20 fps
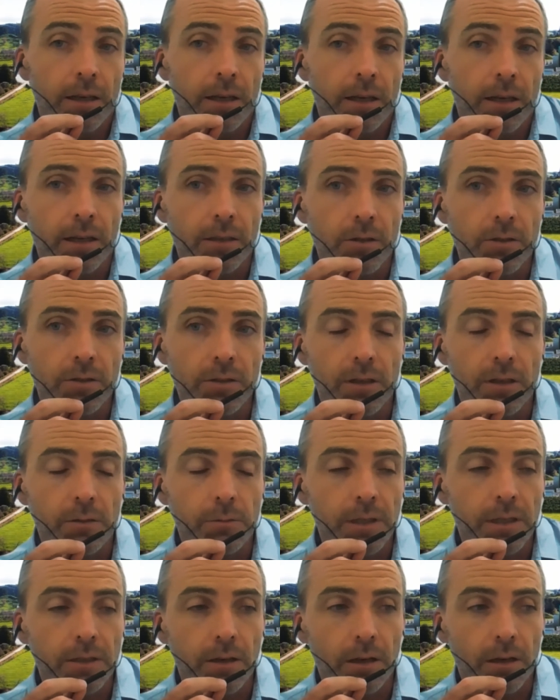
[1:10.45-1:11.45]
And New Zealand
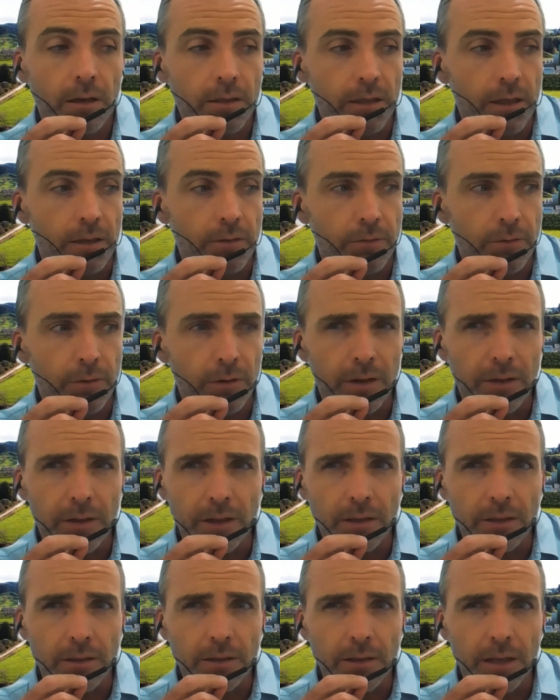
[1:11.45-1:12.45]
went into lockdown for, I
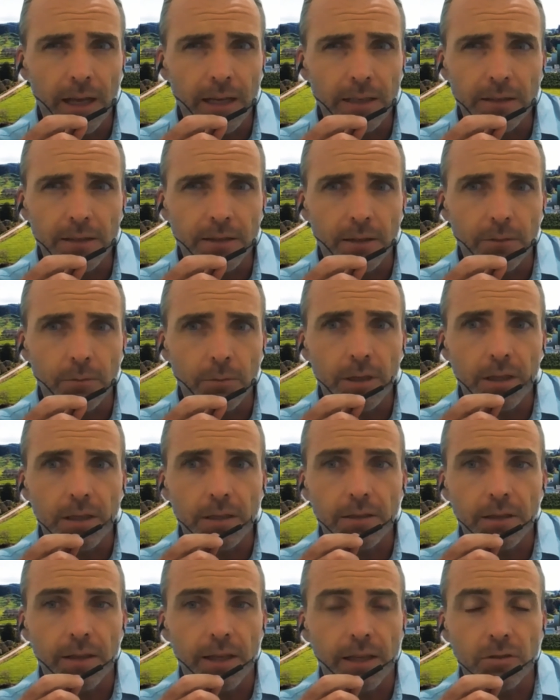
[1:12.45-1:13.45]
think, 8 to 10
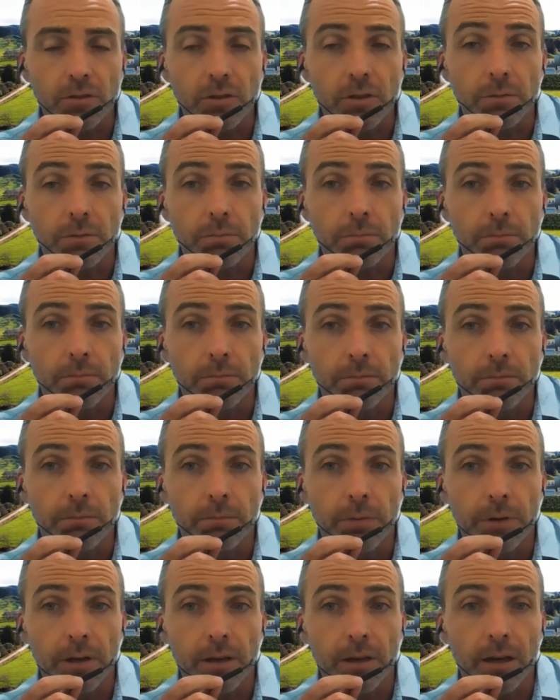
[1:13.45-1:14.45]
weeks. And that just
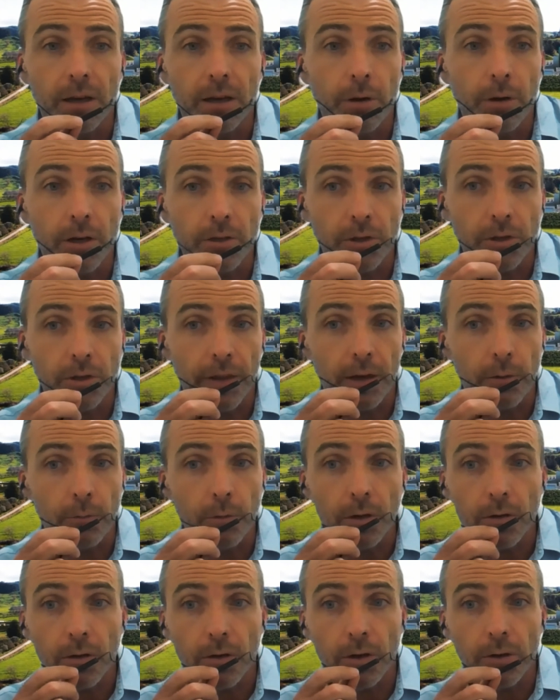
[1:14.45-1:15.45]
put a kibosh on that.
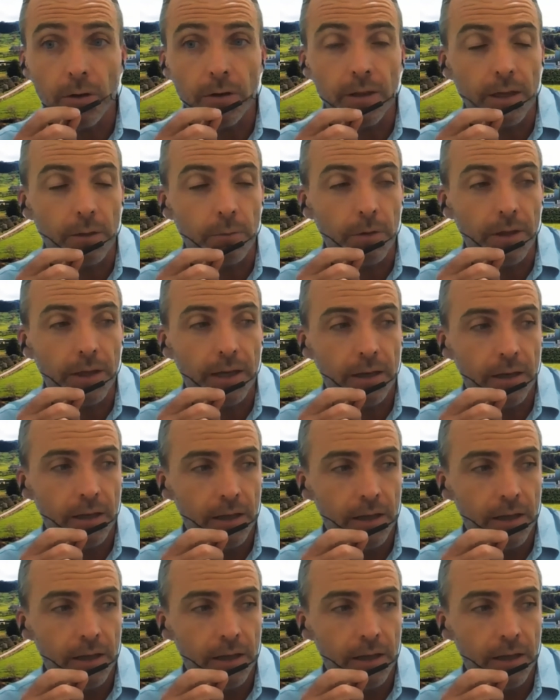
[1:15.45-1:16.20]
We couldn't do anything with that.